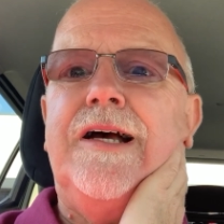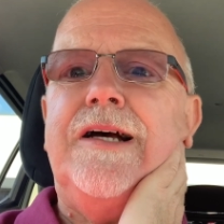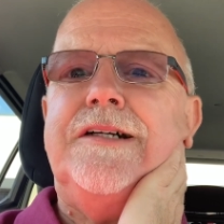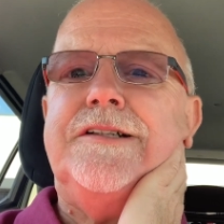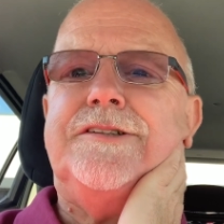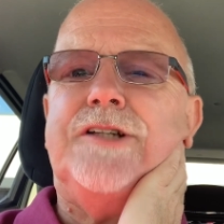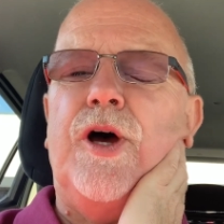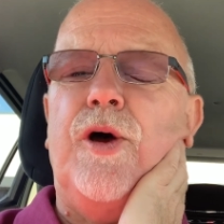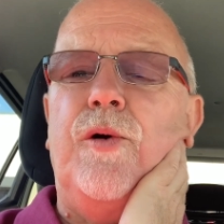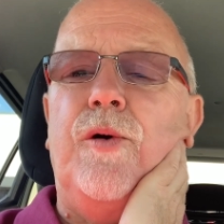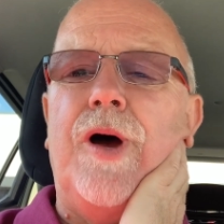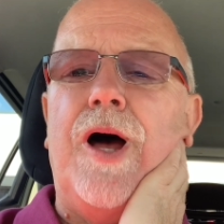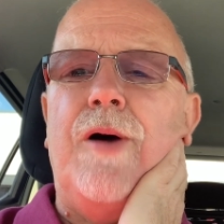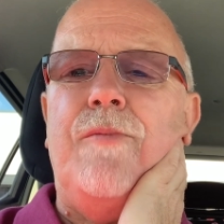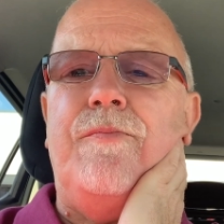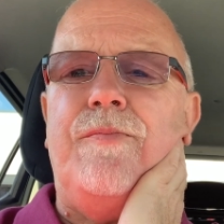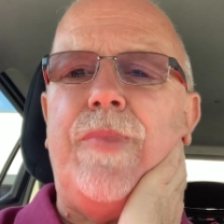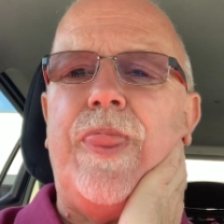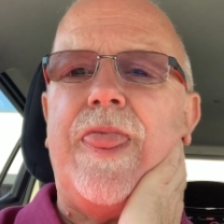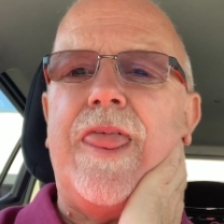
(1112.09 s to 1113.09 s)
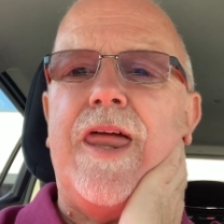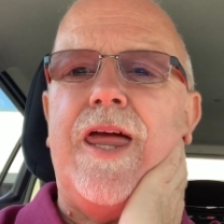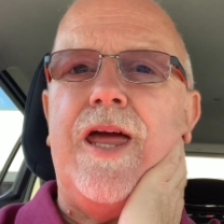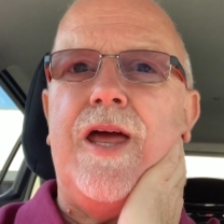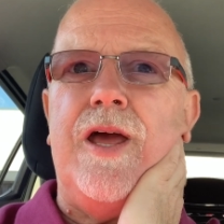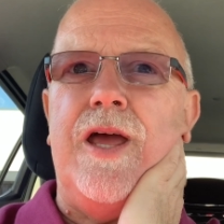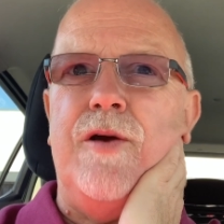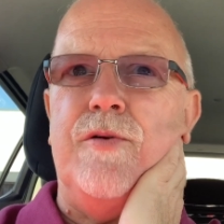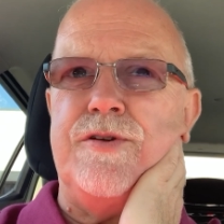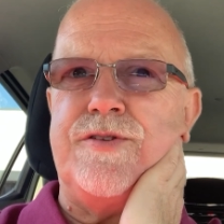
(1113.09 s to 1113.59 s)
So
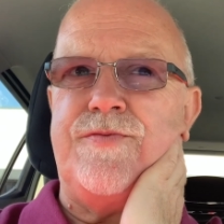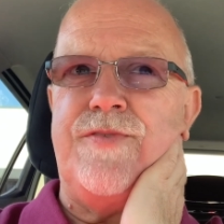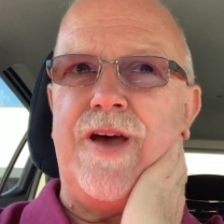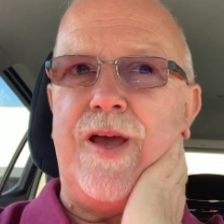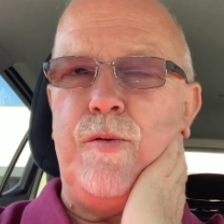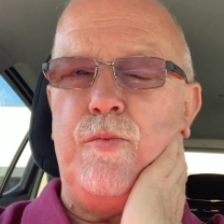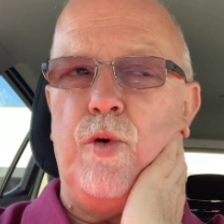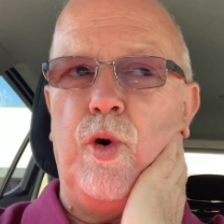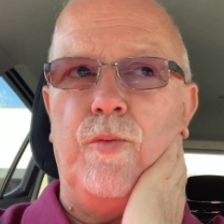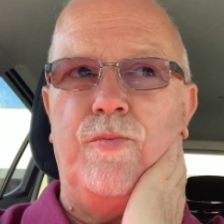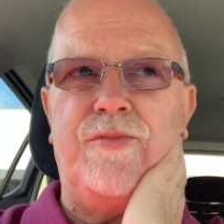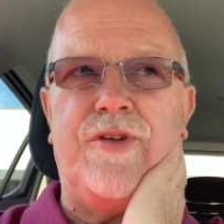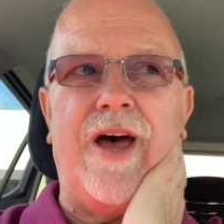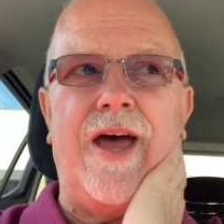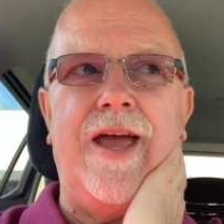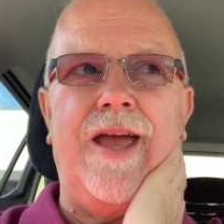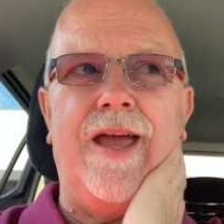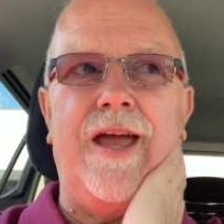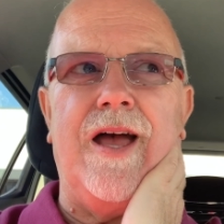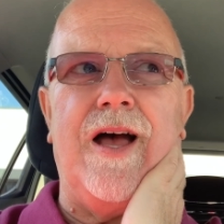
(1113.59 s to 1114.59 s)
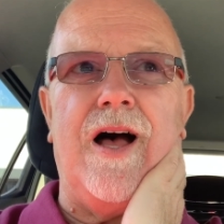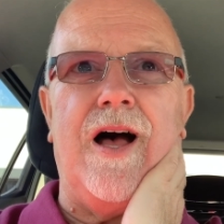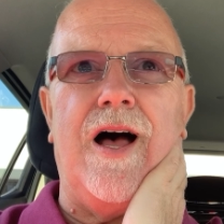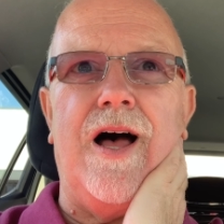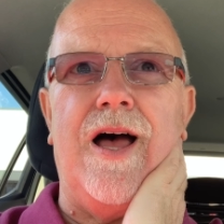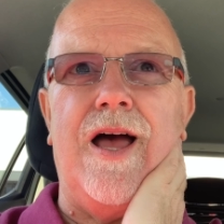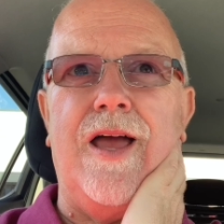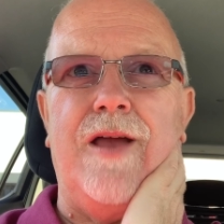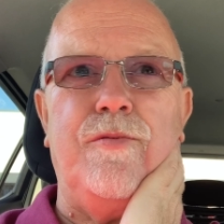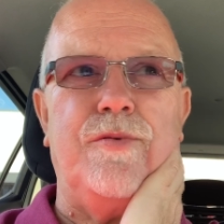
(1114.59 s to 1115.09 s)
it was a very warm day.
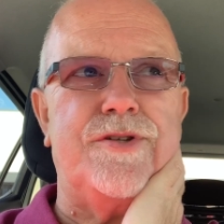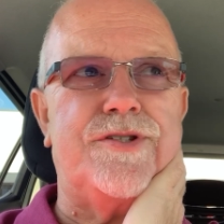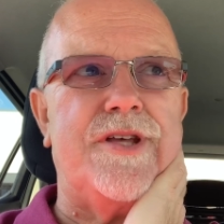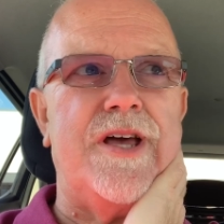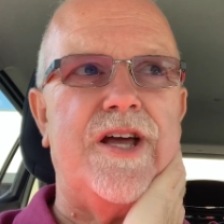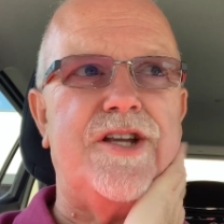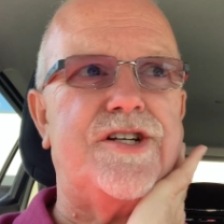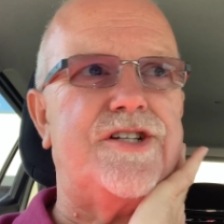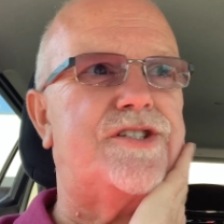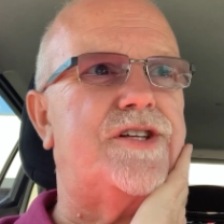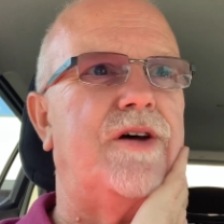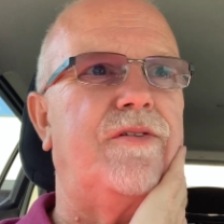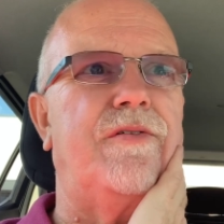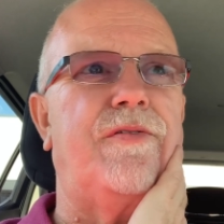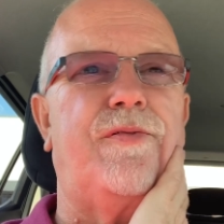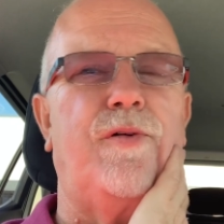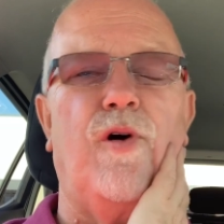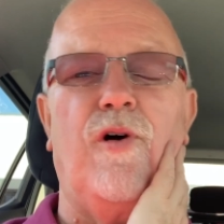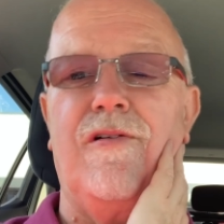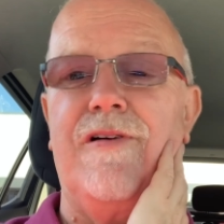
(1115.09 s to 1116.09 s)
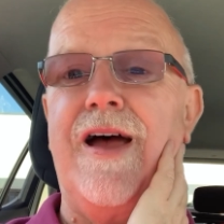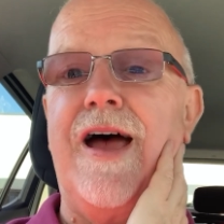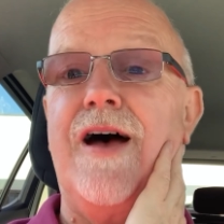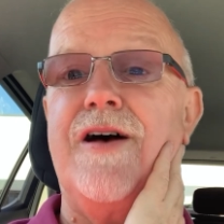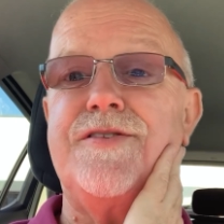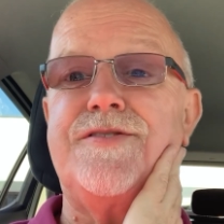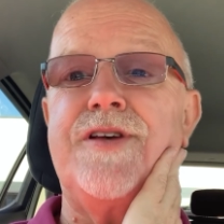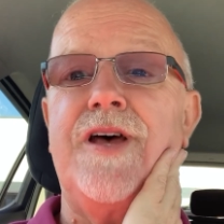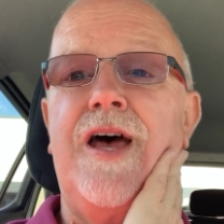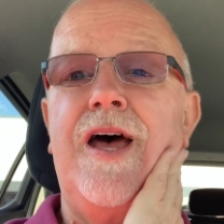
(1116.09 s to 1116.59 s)
I was there just over 4
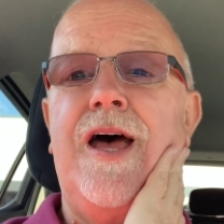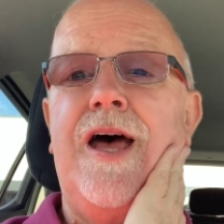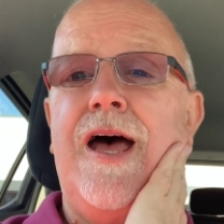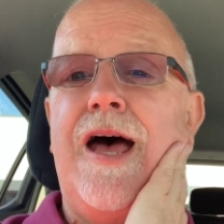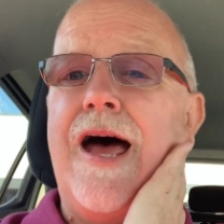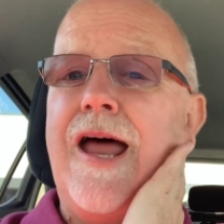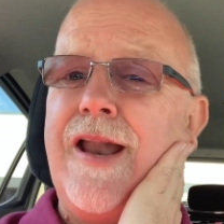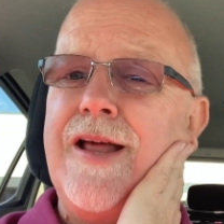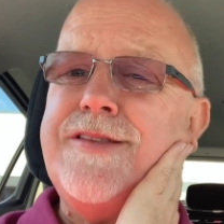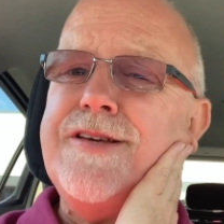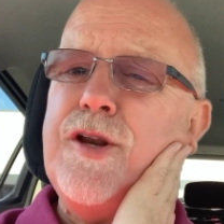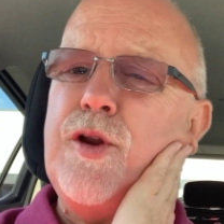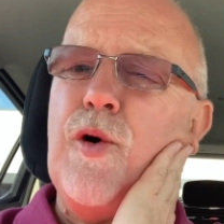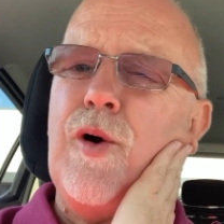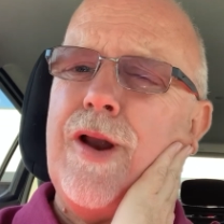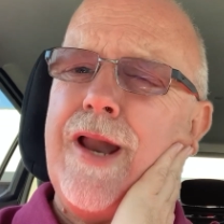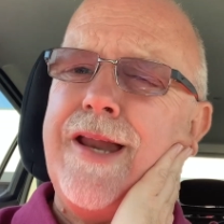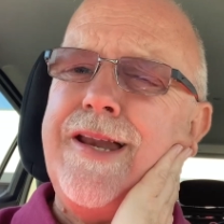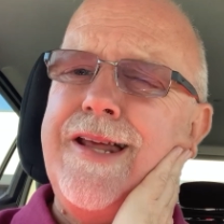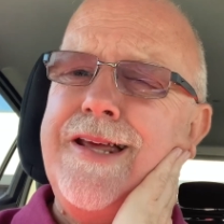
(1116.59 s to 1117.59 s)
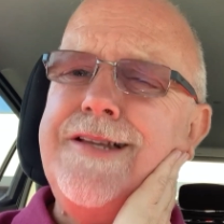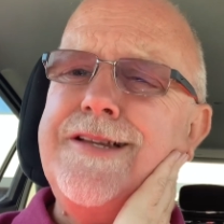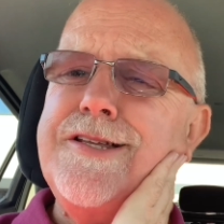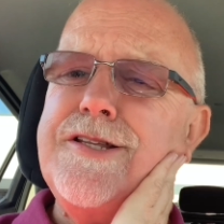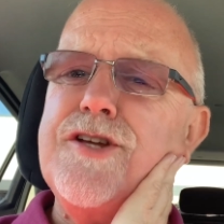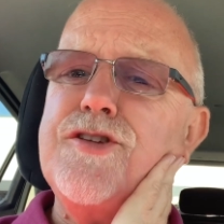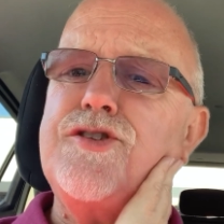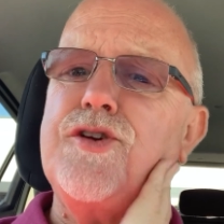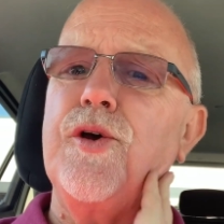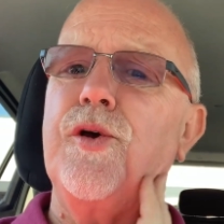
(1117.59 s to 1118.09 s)
hours and I did all I needed
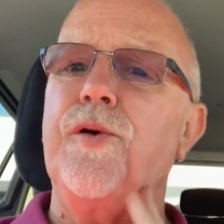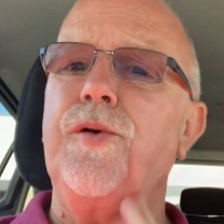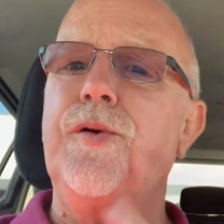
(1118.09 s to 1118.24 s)
to do.